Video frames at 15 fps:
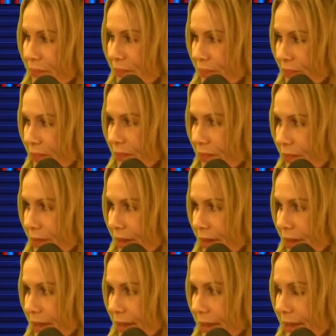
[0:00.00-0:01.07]

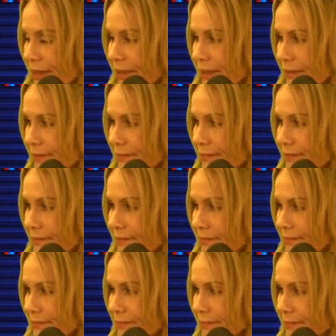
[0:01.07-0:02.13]

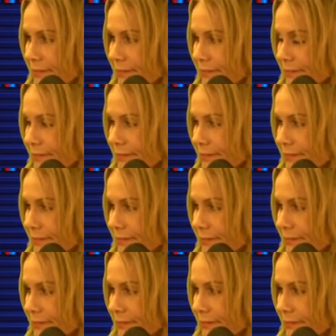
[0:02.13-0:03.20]

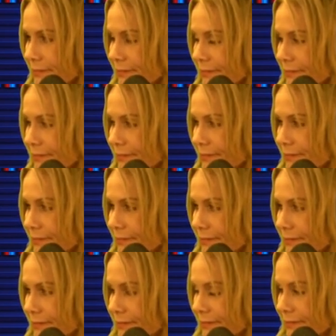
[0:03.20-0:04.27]

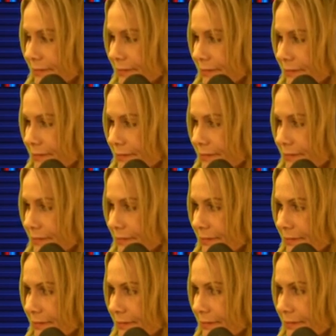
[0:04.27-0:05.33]

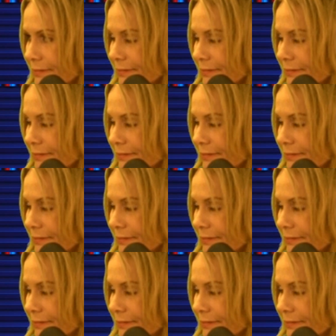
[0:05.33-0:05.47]
(silent)